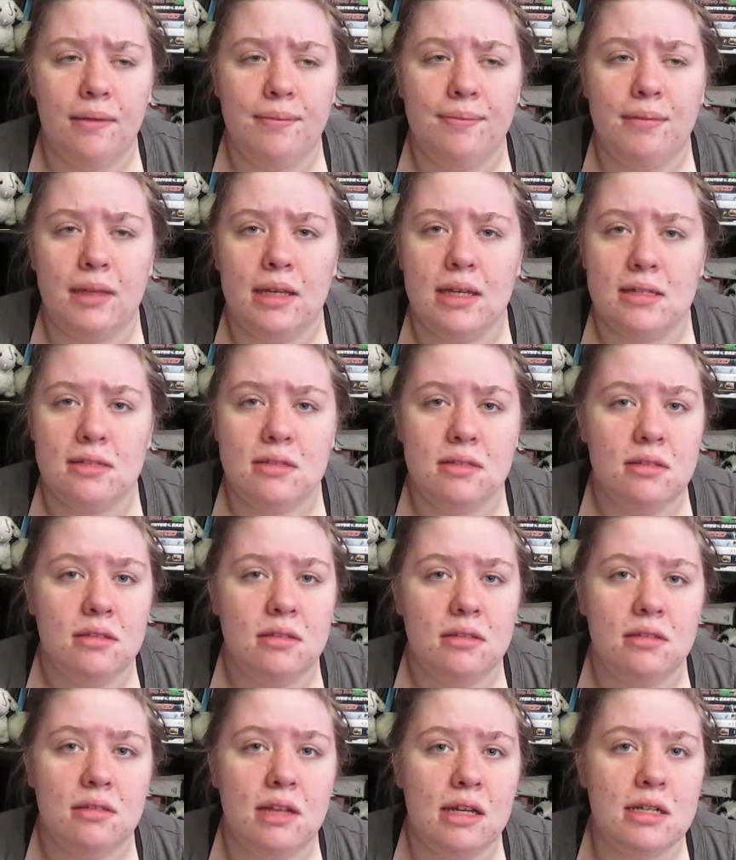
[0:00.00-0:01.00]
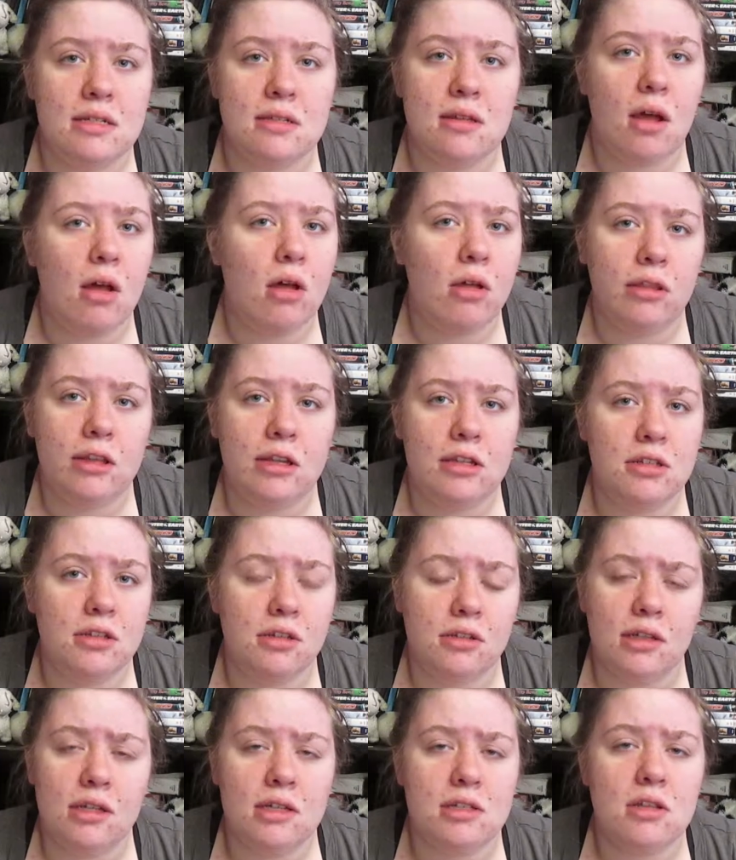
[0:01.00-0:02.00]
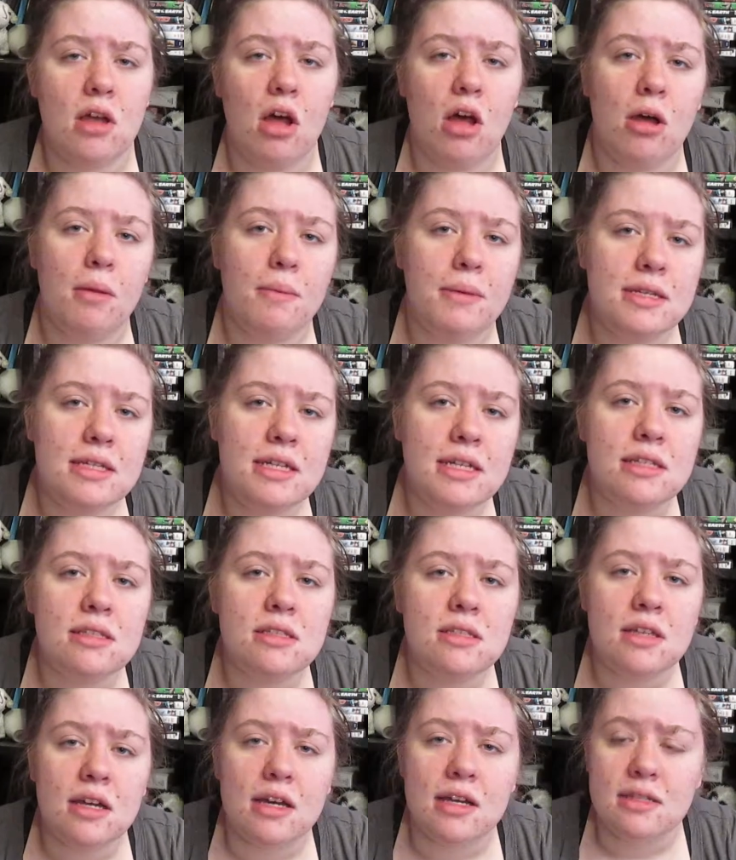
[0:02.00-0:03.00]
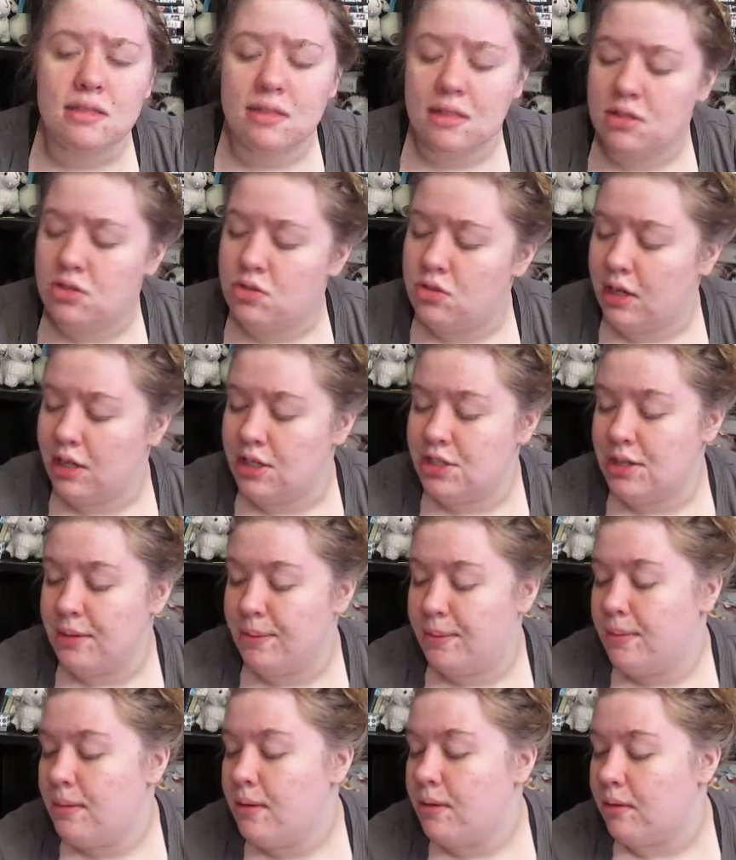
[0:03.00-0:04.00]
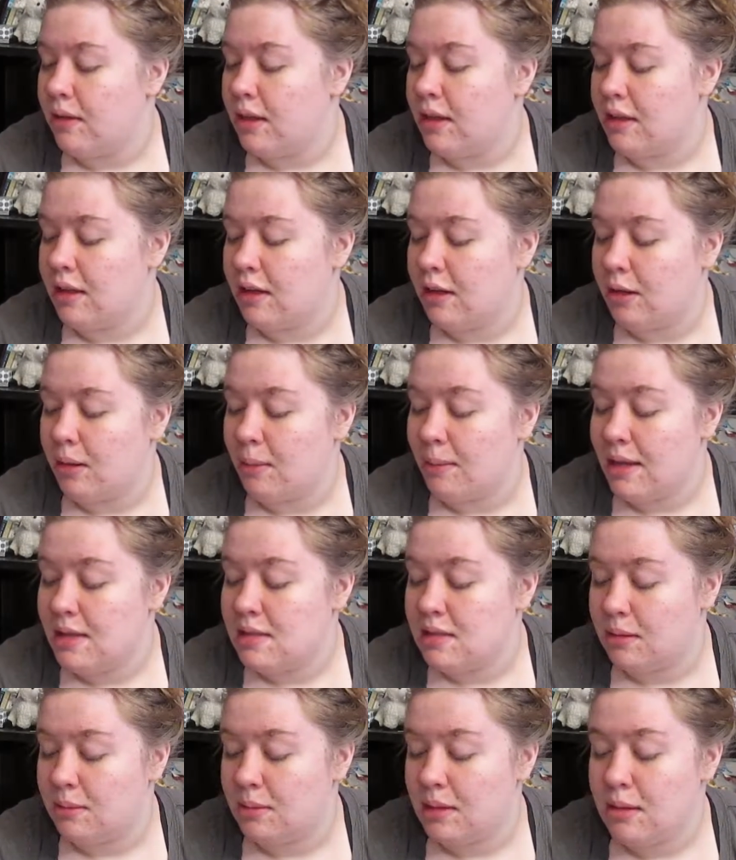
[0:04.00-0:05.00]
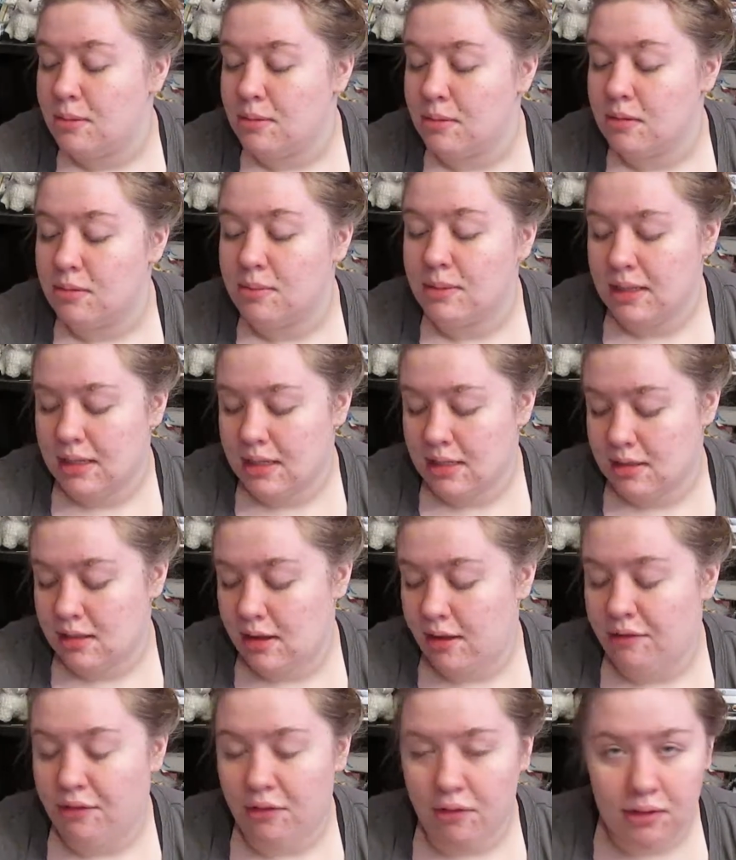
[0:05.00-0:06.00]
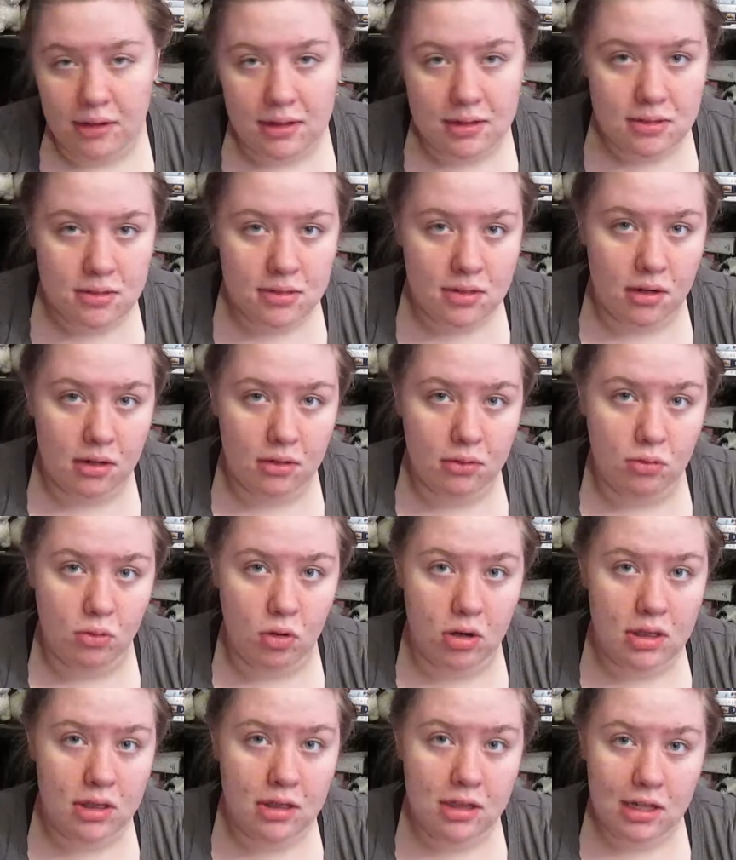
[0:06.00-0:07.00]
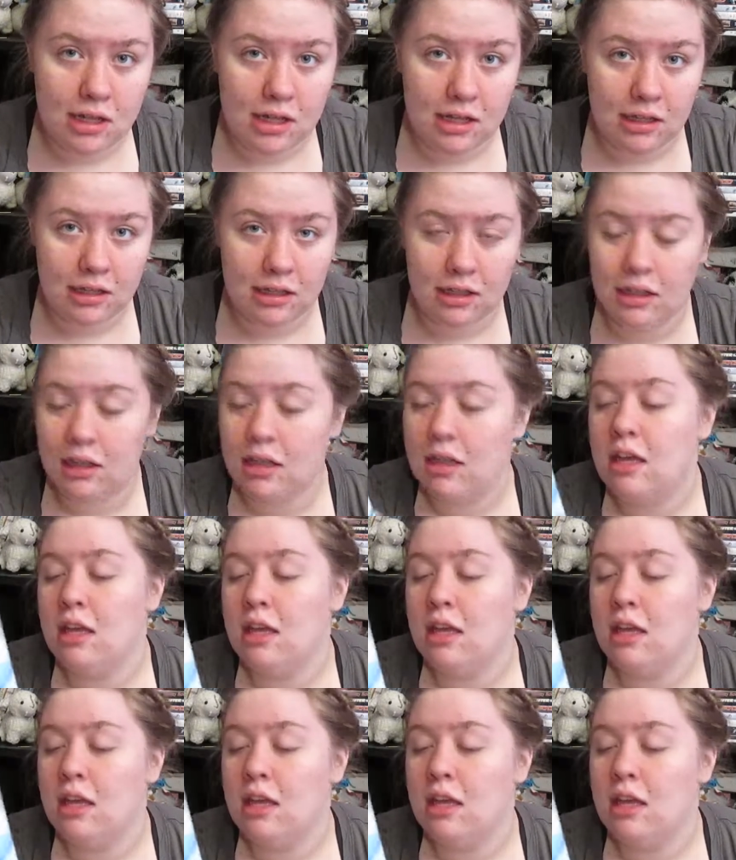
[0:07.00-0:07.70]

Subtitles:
Because that is all they do. That is all Batiste does, is dry shampoo. And they are amazing people because they focused on one thing.